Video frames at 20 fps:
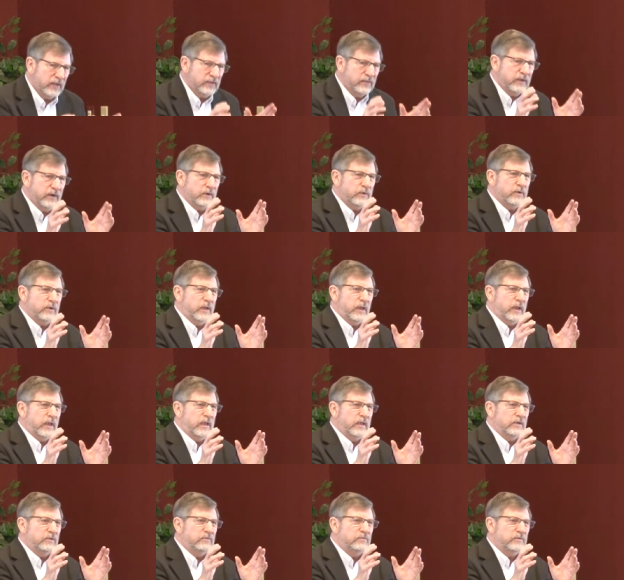there
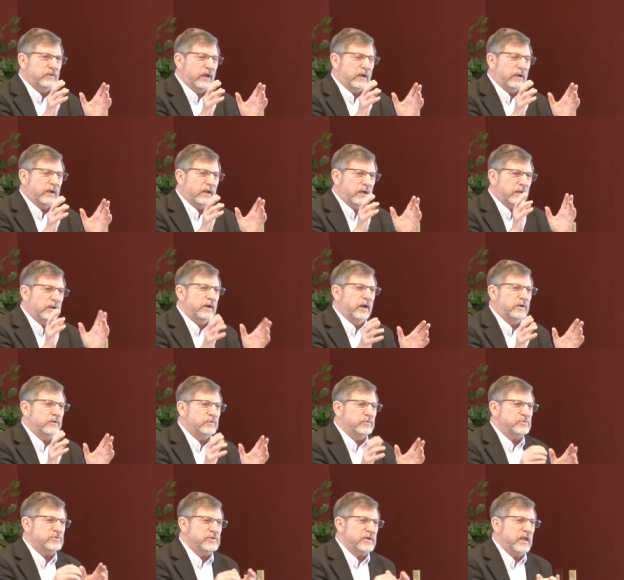is uh, an
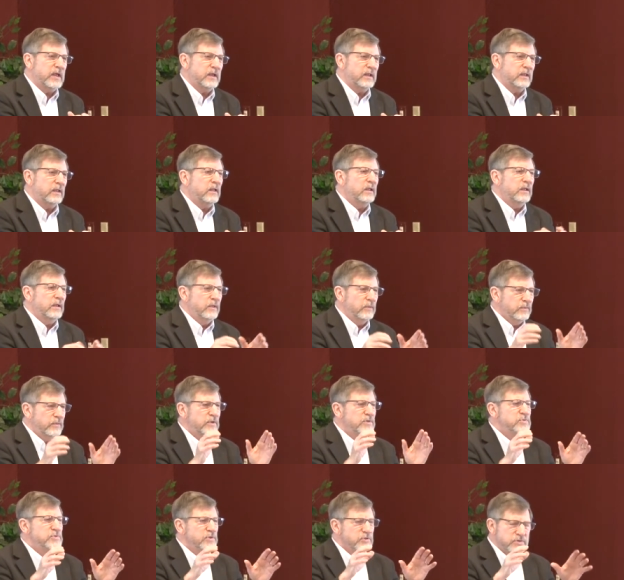understanding
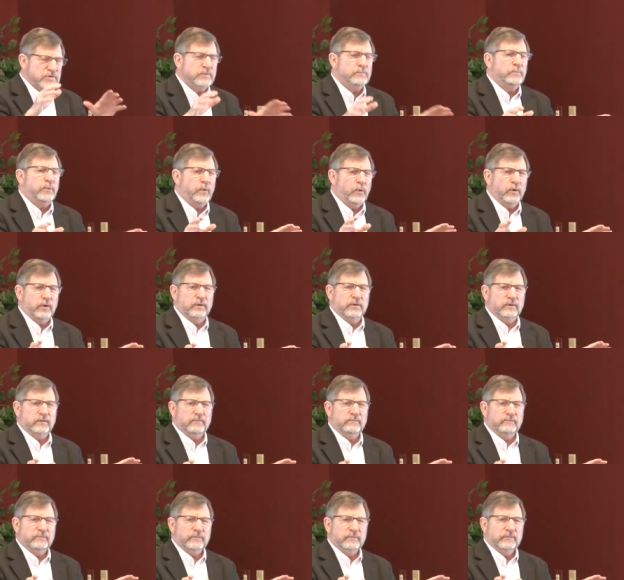this is
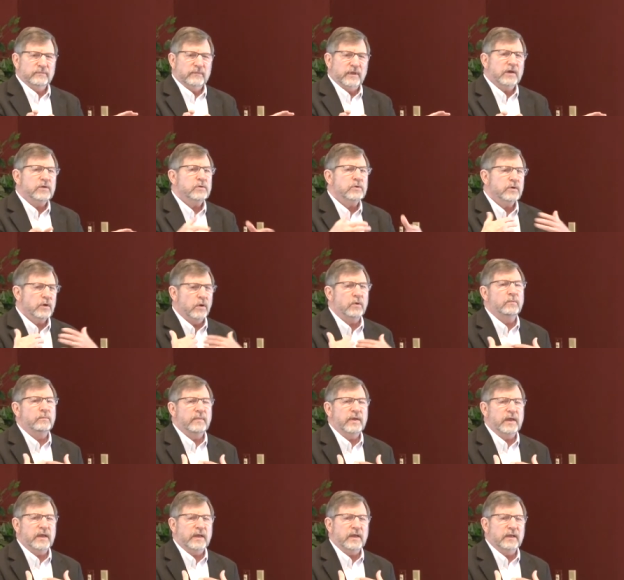important. Now, you know
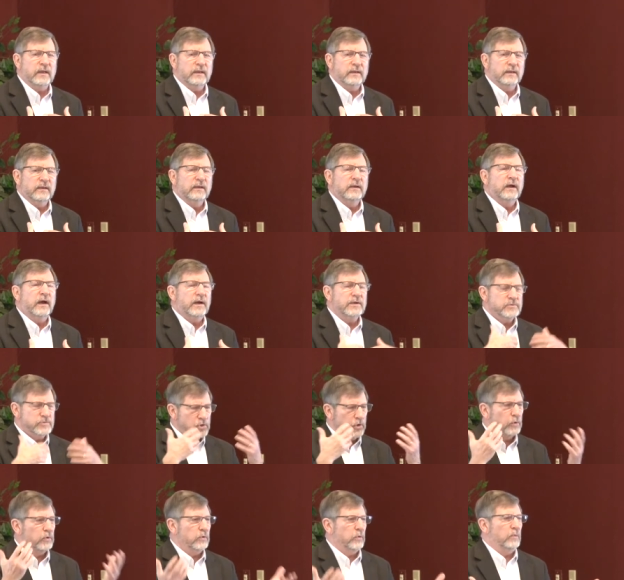me, I
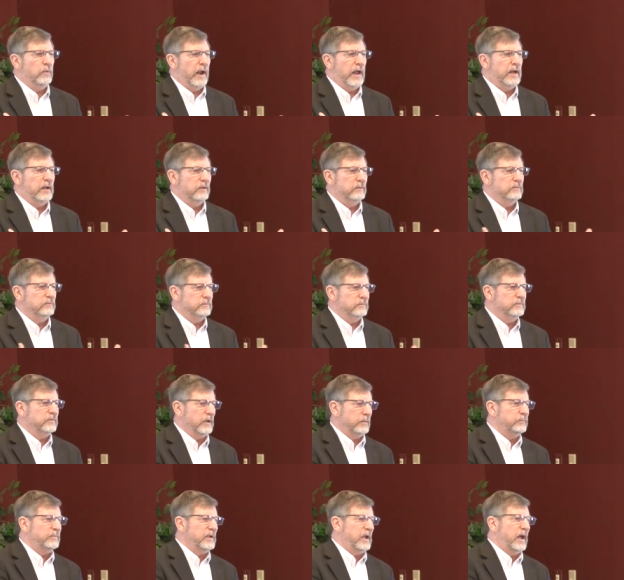joke around
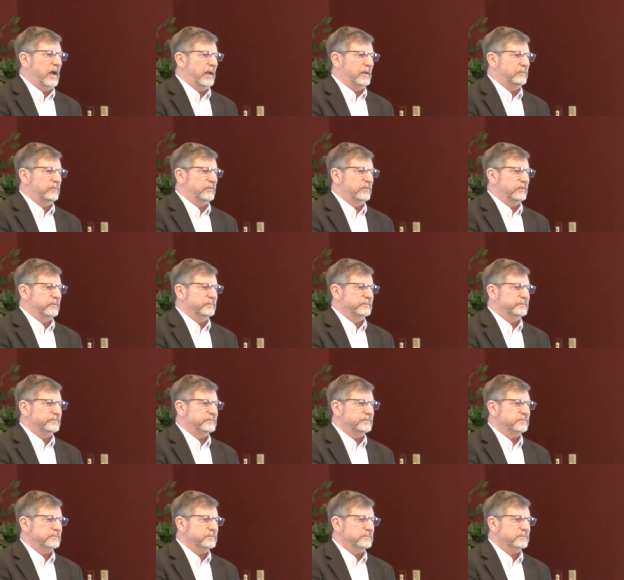sometimes.
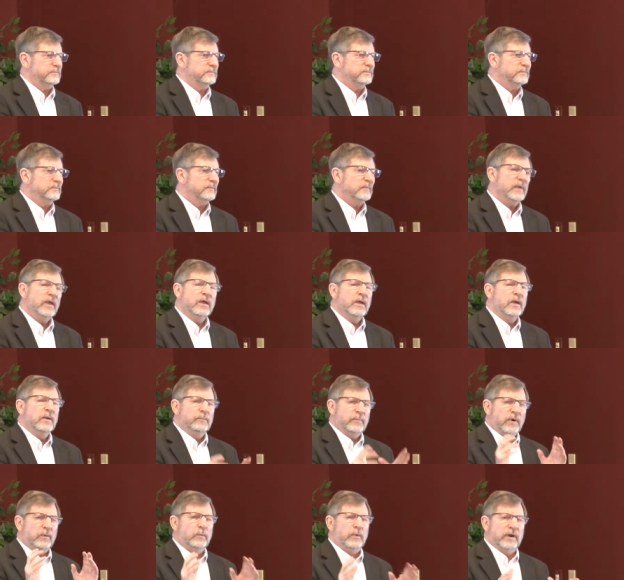
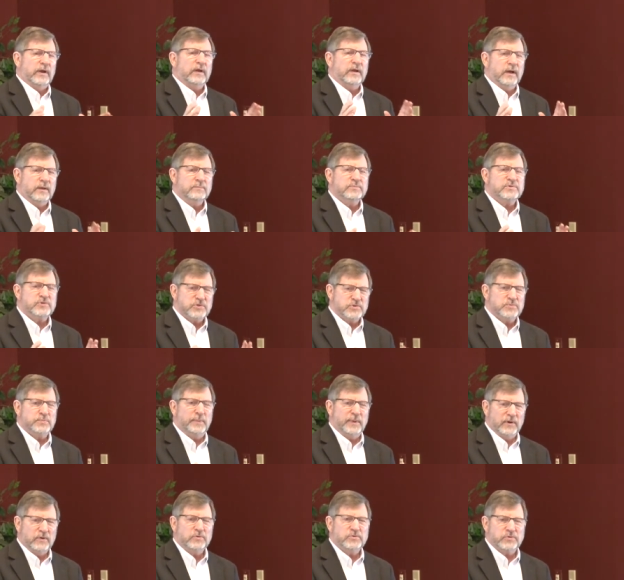But when it comes to
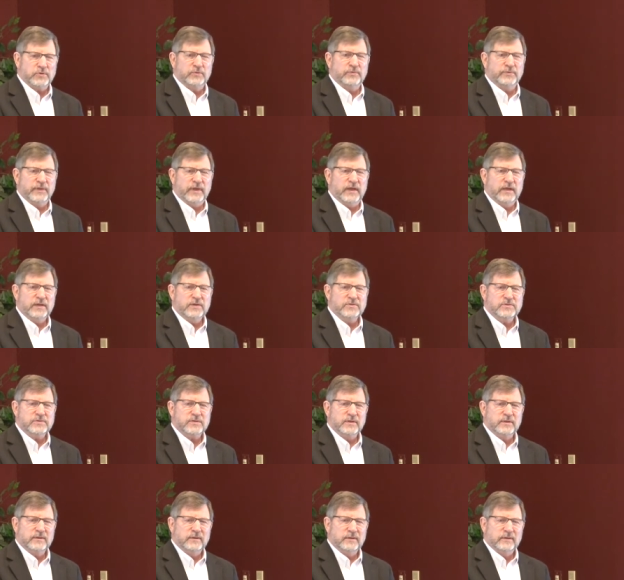spiritual things,
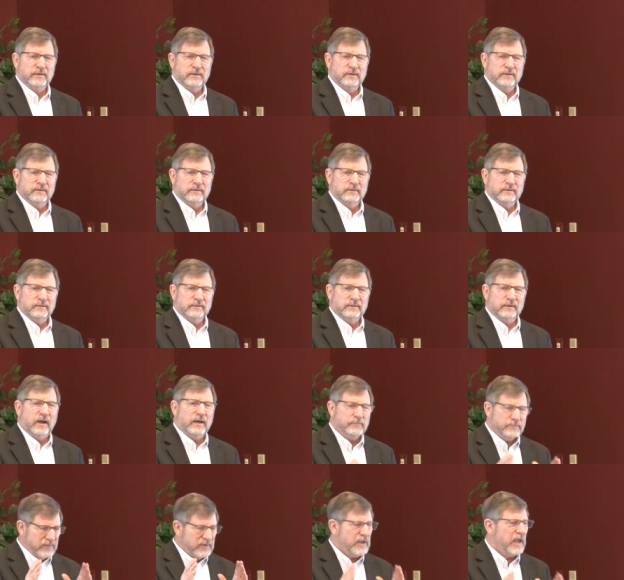
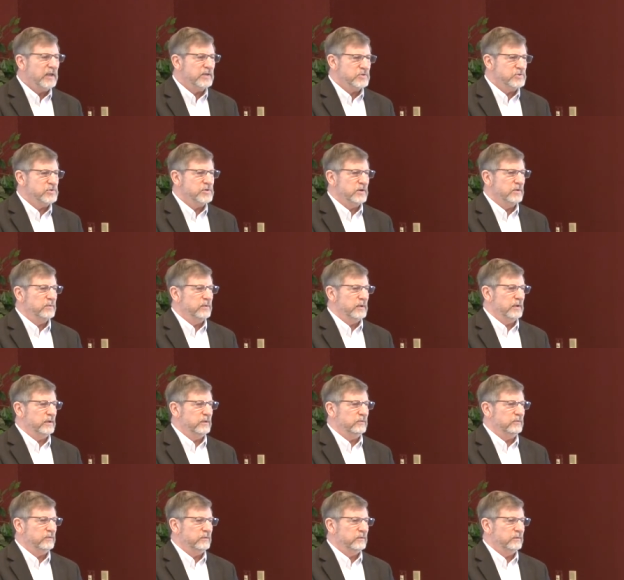I'm dead serious.